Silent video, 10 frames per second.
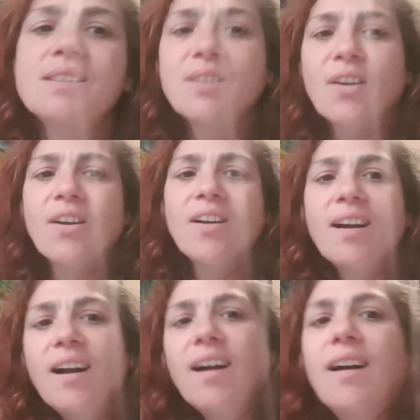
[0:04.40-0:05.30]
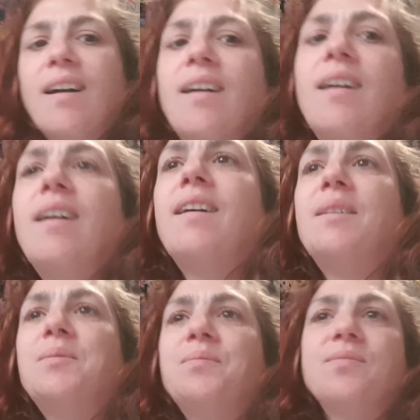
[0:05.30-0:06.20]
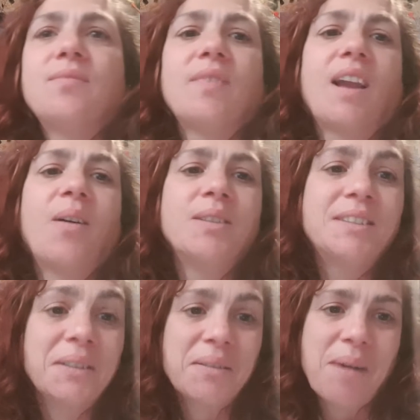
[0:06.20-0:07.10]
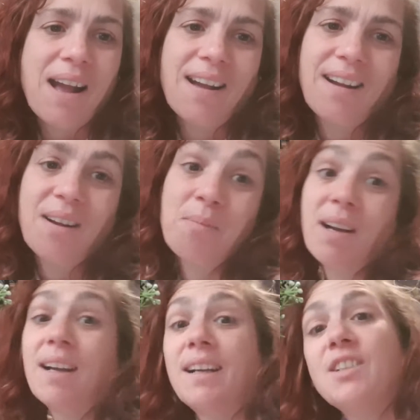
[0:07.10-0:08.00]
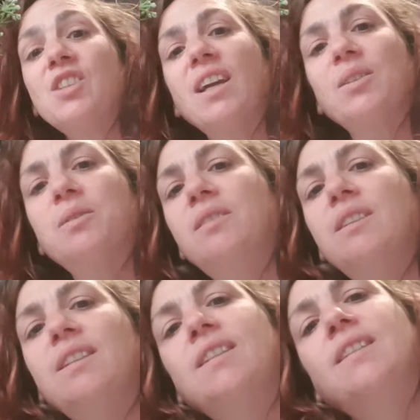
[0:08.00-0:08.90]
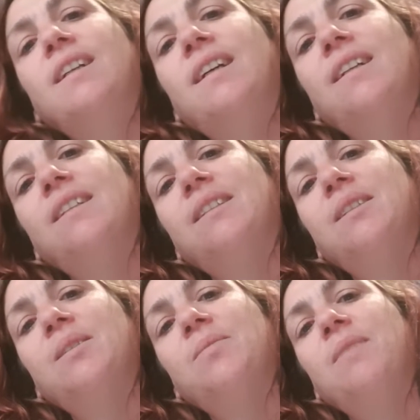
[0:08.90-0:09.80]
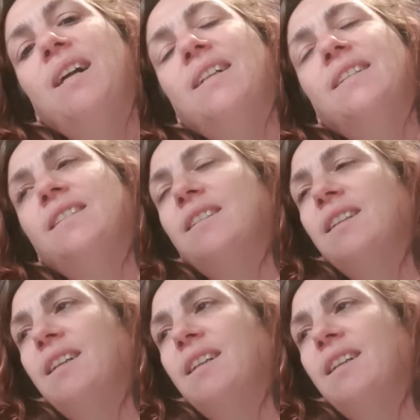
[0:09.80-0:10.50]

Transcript: So, I want to talk about my channel, and